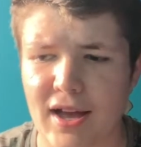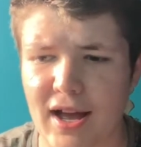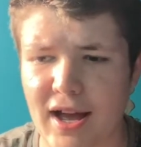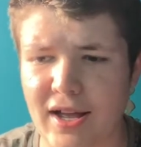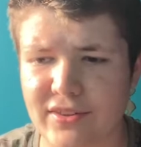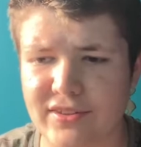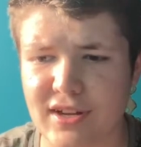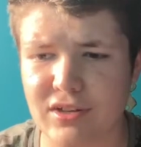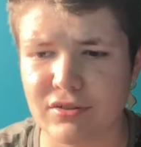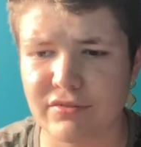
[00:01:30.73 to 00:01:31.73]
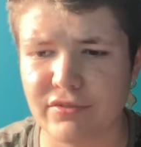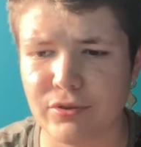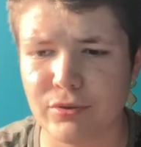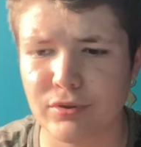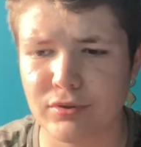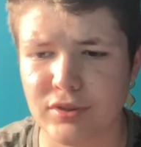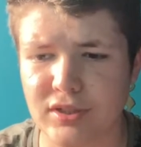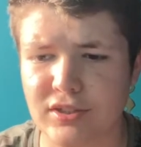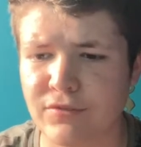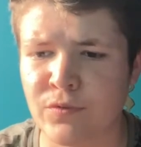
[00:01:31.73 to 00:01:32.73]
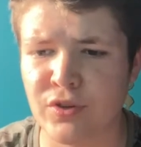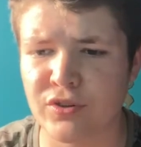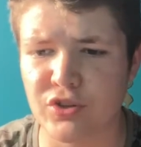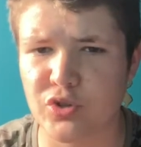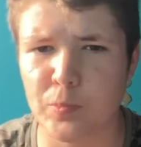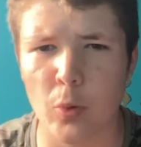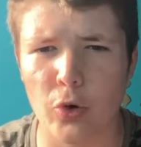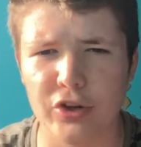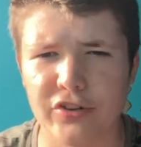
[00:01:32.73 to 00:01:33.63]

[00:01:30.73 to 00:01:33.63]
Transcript: And second of all, the sport